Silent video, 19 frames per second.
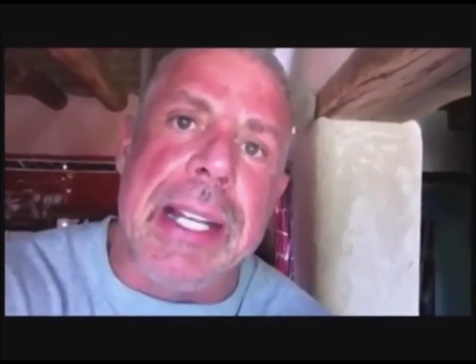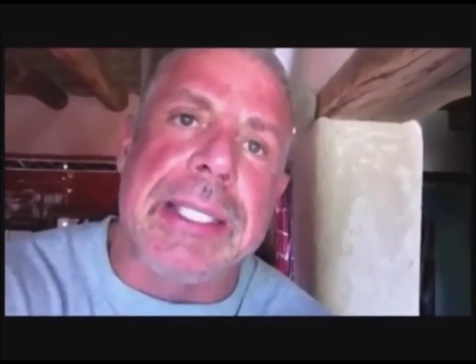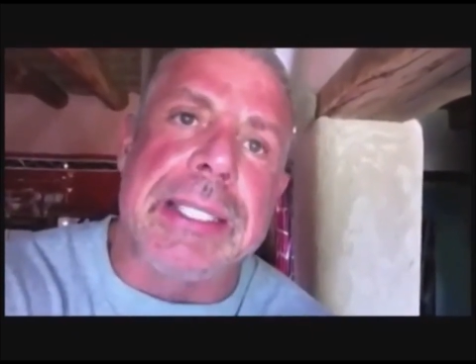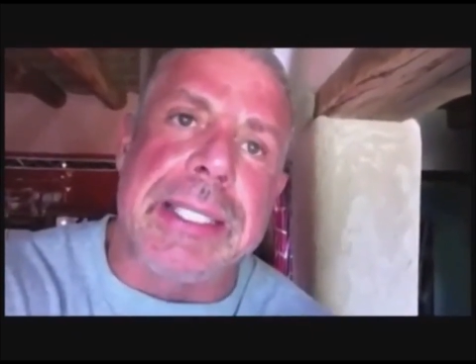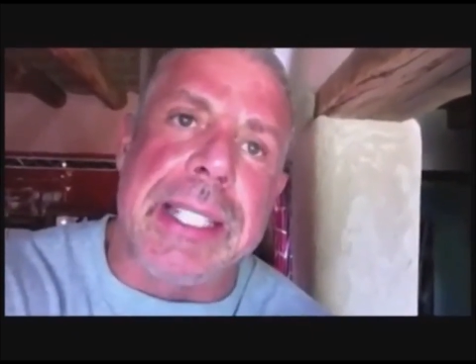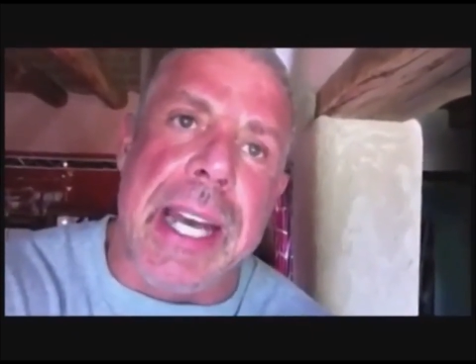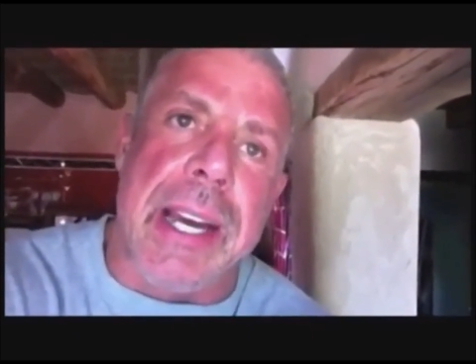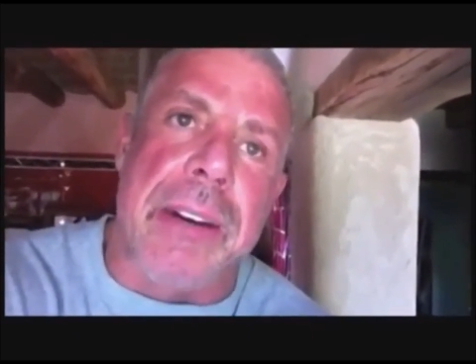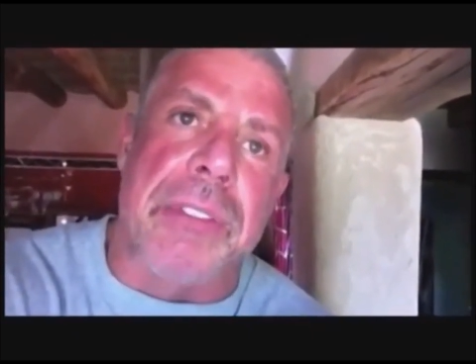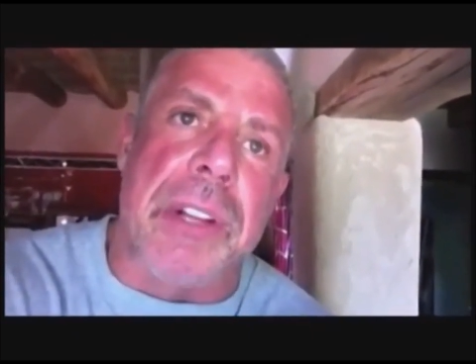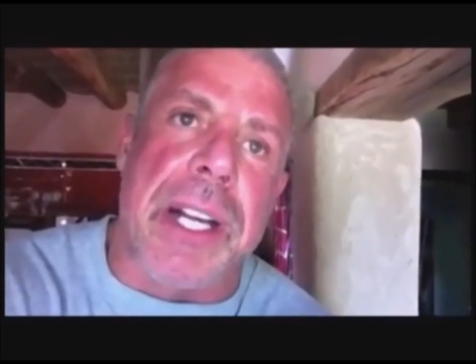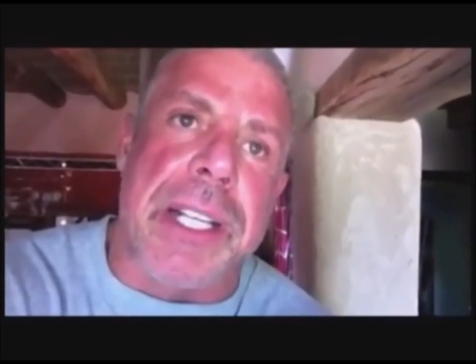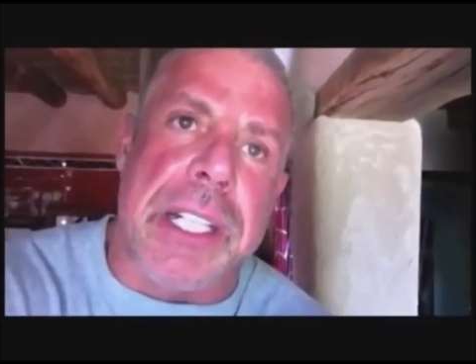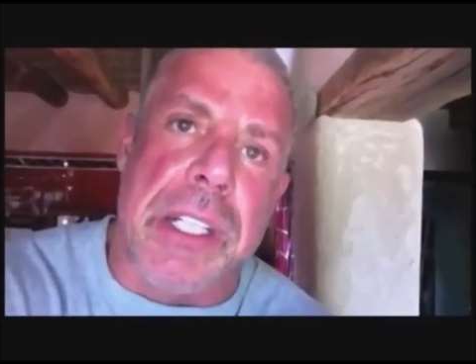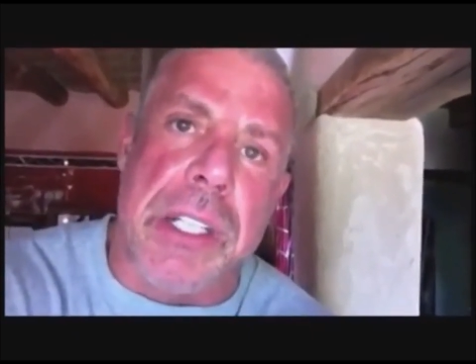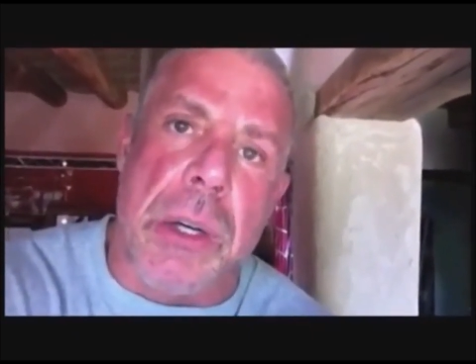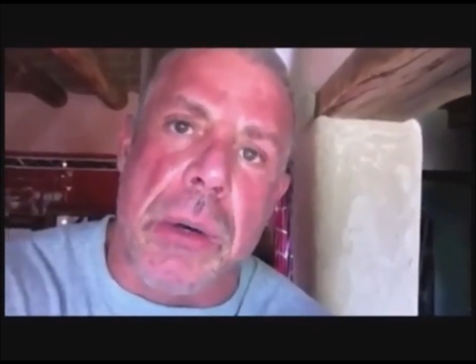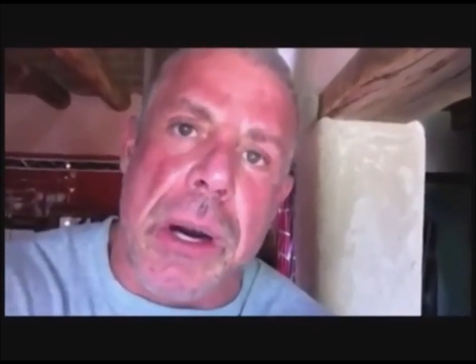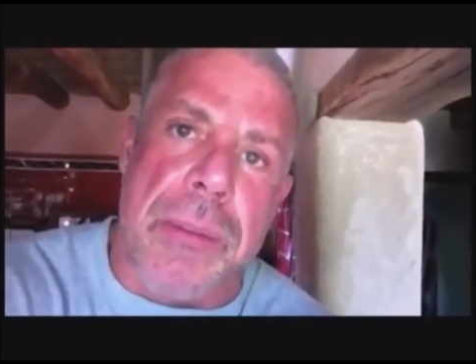instead of
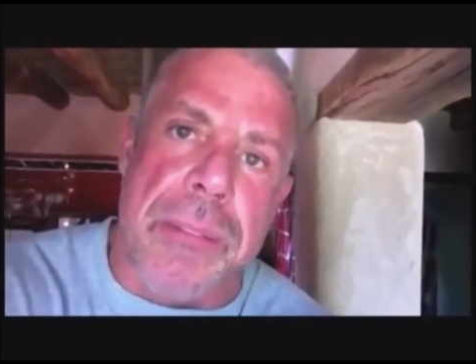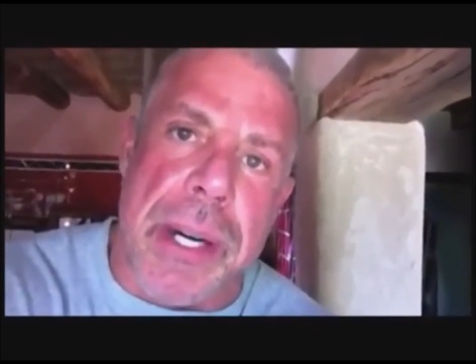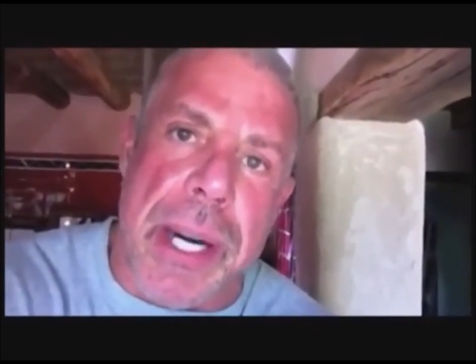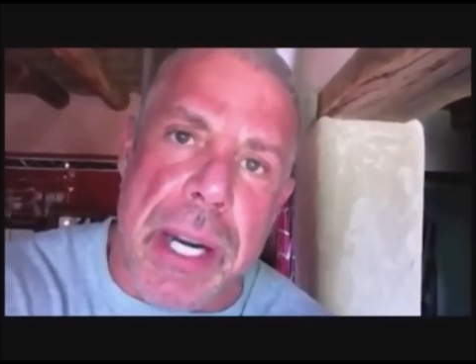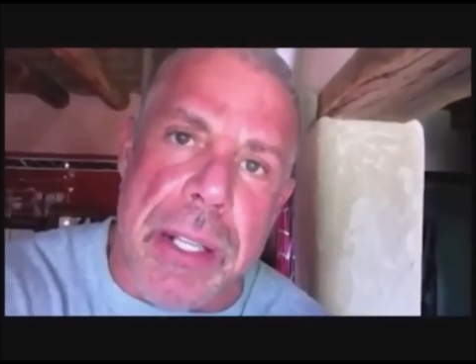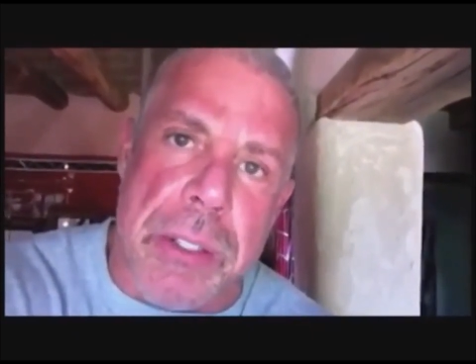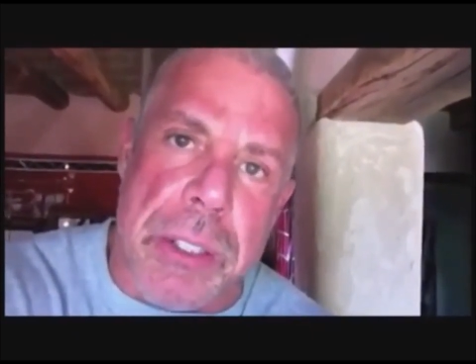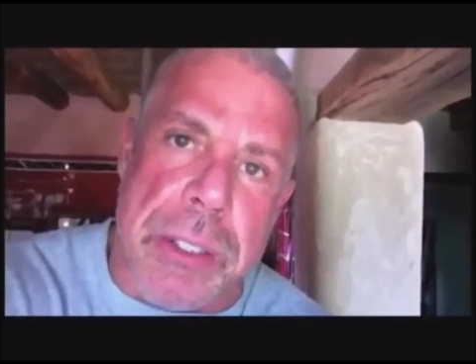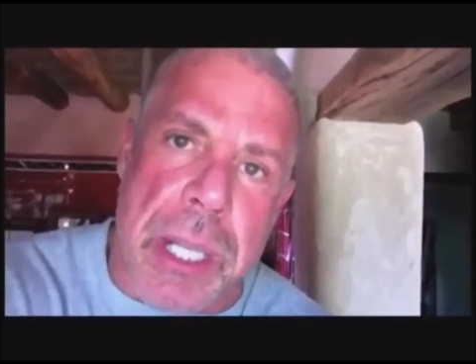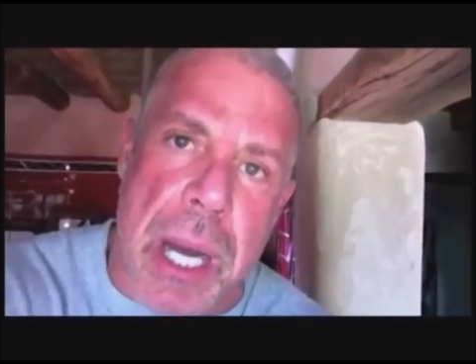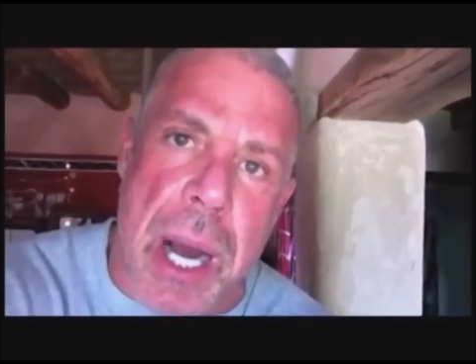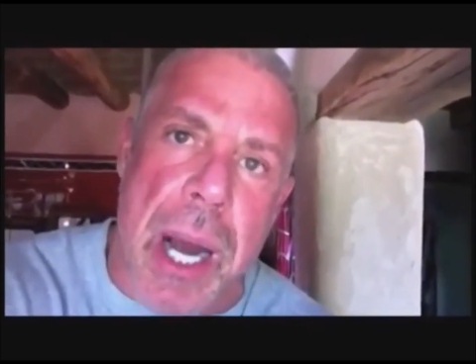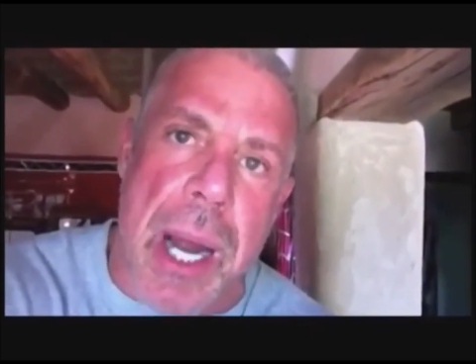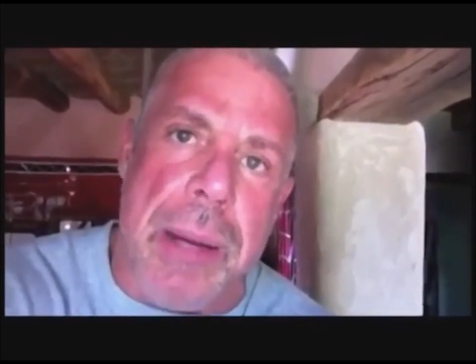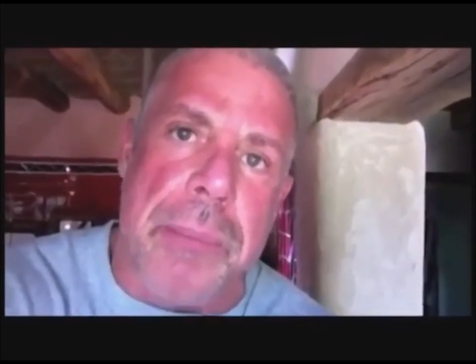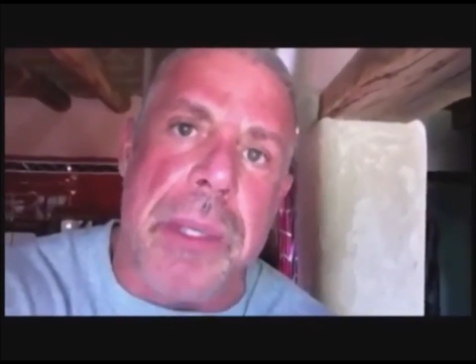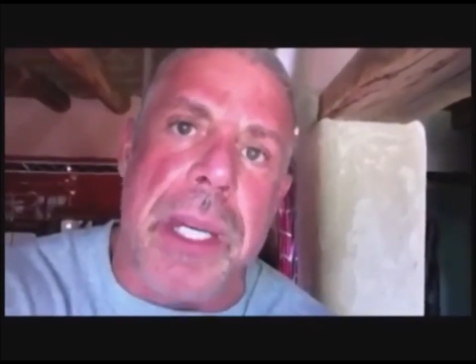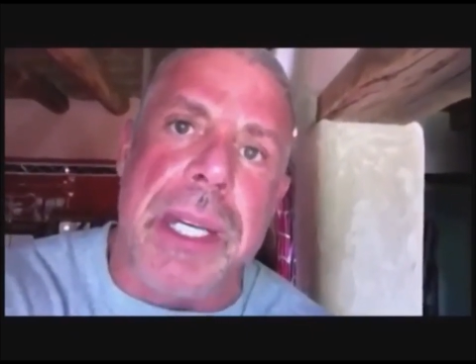like you do every other time,